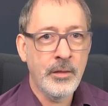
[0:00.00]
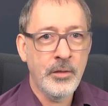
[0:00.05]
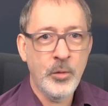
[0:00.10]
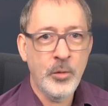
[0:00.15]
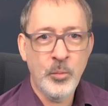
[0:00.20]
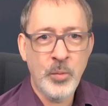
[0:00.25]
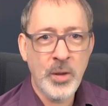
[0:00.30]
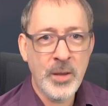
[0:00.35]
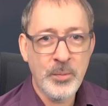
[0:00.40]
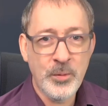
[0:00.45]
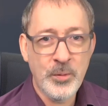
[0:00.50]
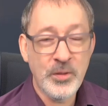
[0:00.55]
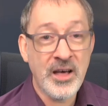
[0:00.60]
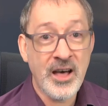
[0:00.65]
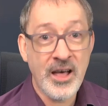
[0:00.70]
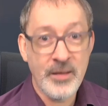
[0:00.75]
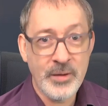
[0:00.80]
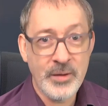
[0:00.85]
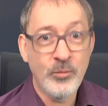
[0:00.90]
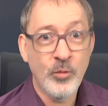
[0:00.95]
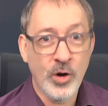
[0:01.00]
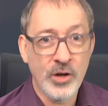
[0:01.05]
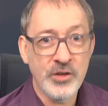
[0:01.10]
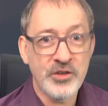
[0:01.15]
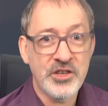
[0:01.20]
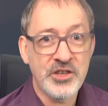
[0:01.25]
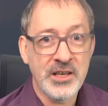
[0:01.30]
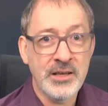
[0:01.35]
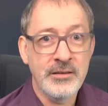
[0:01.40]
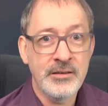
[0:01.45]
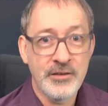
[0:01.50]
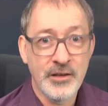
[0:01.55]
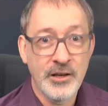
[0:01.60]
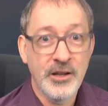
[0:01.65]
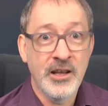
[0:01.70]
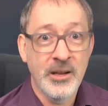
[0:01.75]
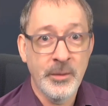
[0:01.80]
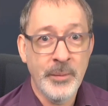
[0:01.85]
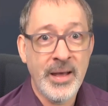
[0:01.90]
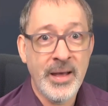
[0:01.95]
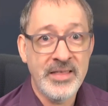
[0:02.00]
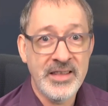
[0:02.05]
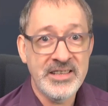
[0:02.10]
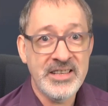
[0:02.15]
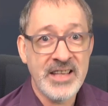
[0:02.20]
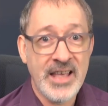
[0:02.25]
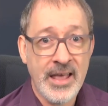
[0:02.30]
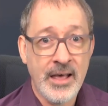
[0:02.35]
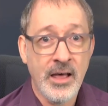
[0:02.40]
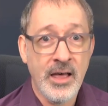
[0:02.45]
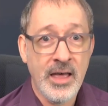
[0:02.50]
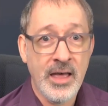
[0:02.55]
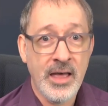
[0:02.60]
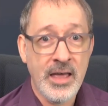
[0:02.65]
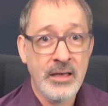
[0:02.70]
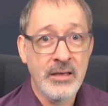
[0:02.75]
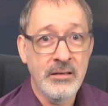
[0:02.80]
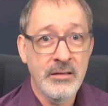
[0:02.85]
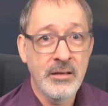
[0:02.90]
the people that I've been watching to learn about this AI, I'm